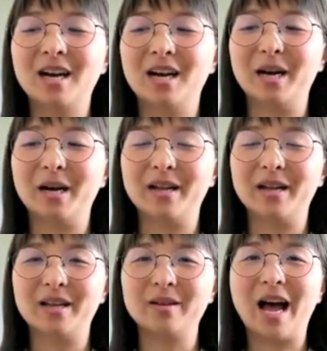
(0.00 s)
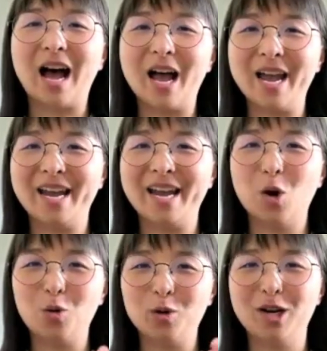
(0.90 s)
I
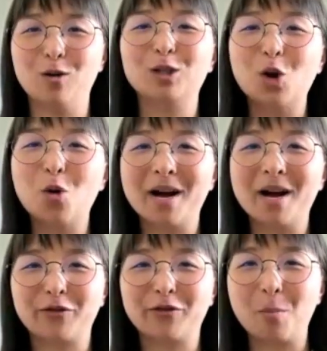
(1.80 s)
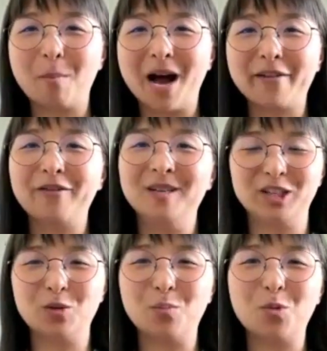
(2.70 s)
only know so much from my
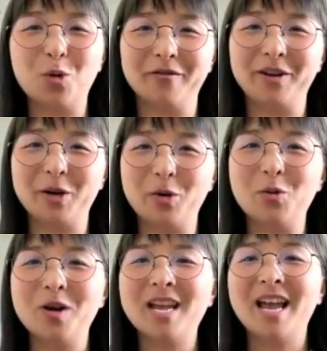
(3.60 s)
physician point of view.